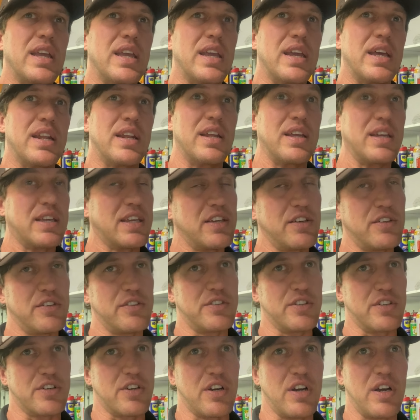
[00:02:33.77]
and it
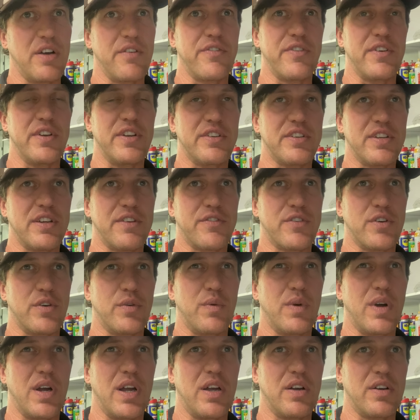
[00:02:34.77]
kills your confidence after
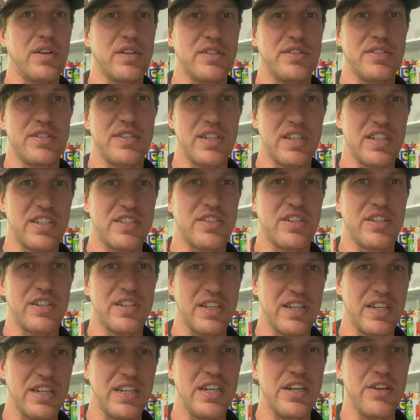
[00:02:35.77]
a while because things start
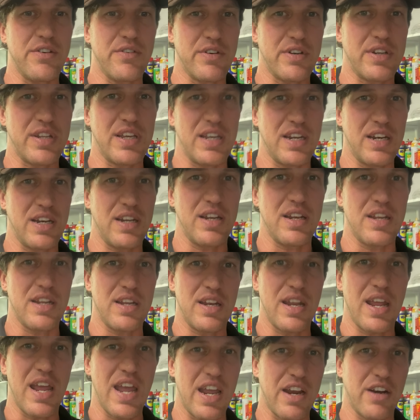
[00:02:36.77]
to get irritated
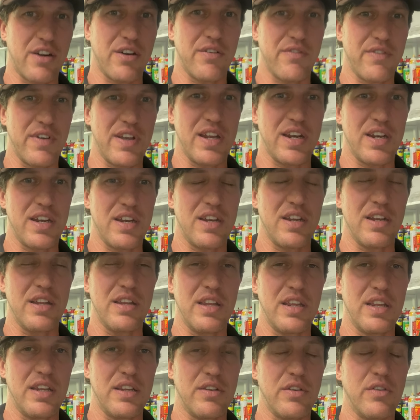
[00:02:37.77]
and aggravated and they,